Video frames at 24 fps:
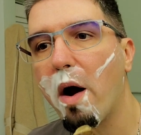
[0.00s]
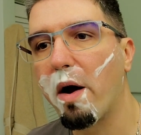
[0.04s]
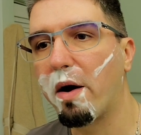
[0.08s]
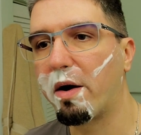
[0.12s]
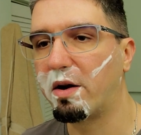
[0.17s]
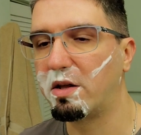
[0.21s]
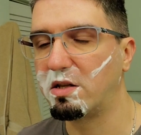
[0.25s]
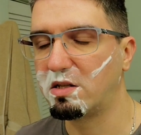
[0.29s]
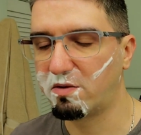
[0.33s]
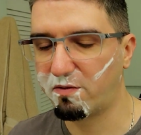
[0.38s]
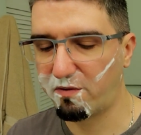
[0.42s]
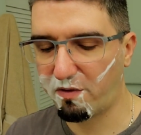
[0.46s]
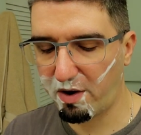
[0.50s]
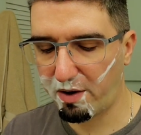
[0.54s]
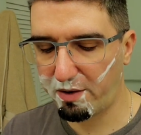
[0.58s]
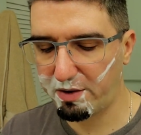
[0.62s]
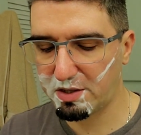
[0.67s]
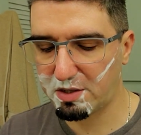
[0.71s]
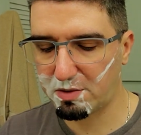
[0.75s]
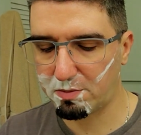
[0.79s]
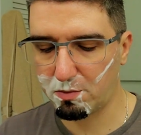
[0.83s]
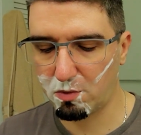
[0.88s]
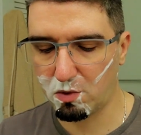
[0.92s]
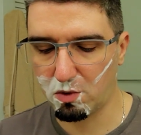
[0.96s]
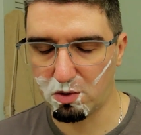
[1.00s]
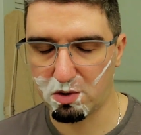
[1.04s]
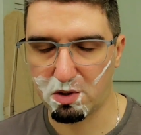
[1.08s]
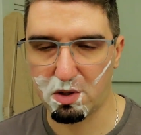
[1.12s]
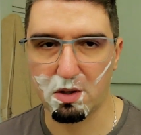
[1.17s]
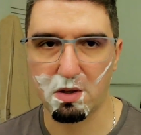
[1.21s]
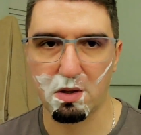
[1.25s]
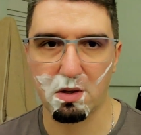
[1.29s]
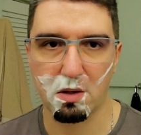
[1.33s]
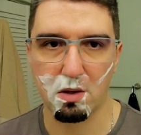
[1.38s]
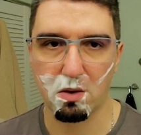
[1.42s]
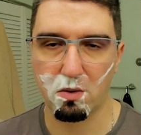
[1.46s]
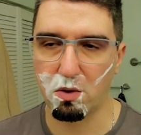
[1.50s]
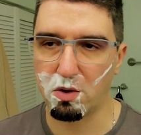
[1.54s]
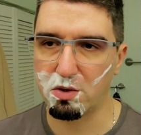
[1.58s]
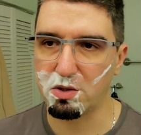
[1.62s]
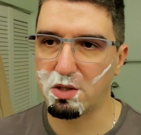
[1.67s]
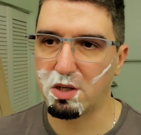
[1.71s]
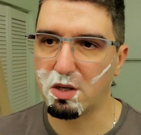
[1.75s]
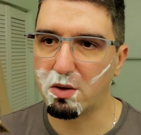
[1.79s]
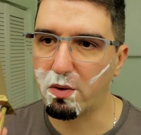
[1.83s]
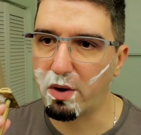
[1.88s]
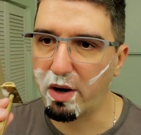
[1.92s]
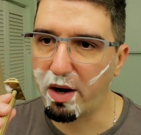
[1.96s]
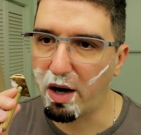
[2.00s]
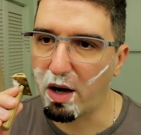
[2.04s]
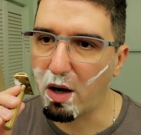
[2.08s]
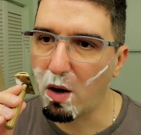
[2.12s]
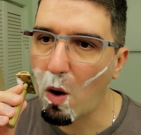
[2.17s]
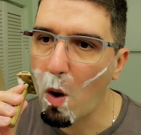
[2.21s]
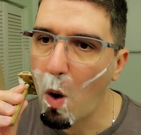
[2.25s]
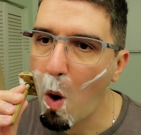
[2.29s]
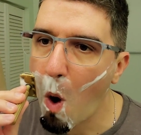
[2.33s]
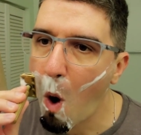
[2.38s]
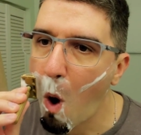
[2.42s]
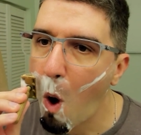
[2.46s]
And it's very smooth across the grain.